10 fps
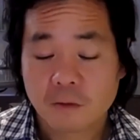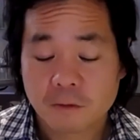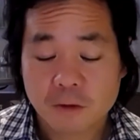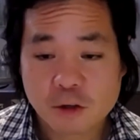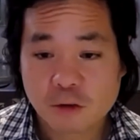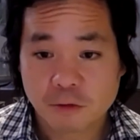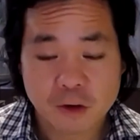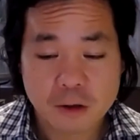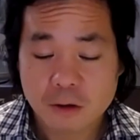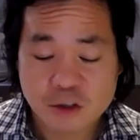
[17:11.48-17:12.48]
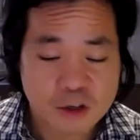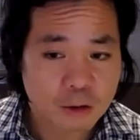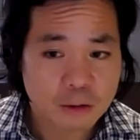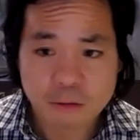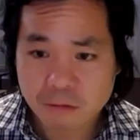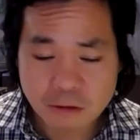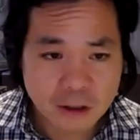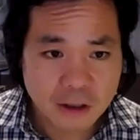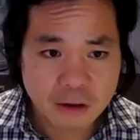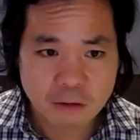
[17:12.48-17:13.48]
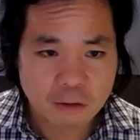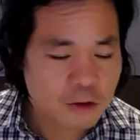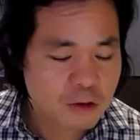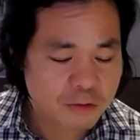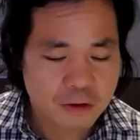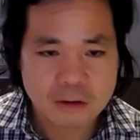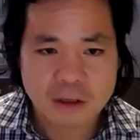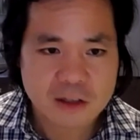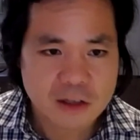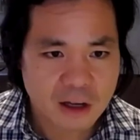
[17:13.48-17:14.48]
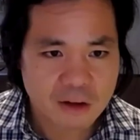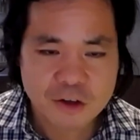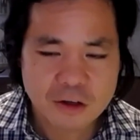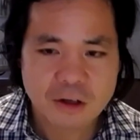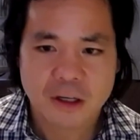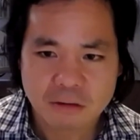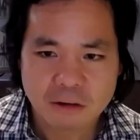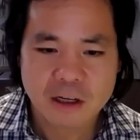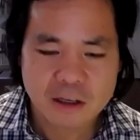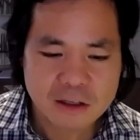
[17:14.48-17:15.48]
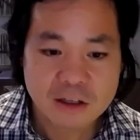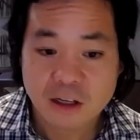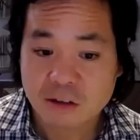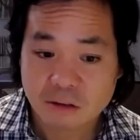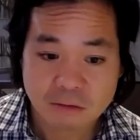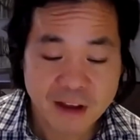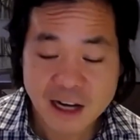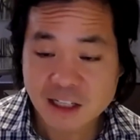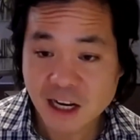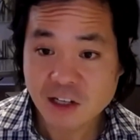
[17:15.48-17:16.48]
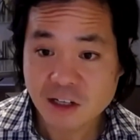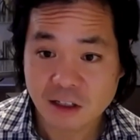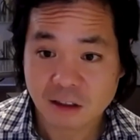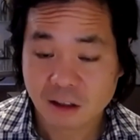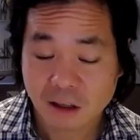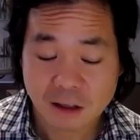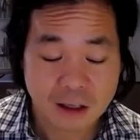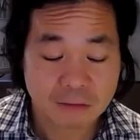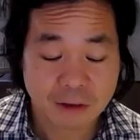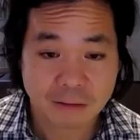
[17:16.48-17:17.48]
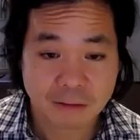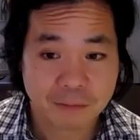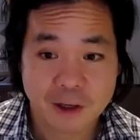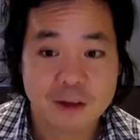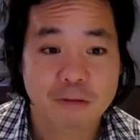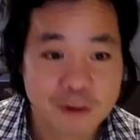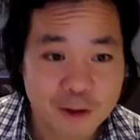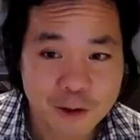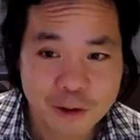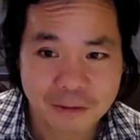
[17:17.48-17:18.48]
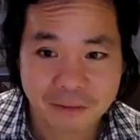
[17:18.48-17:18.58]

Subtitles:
this food is gluten-free or this food doesn't have certain ingredients. And he thought, fantastic, I'm going to eat the food.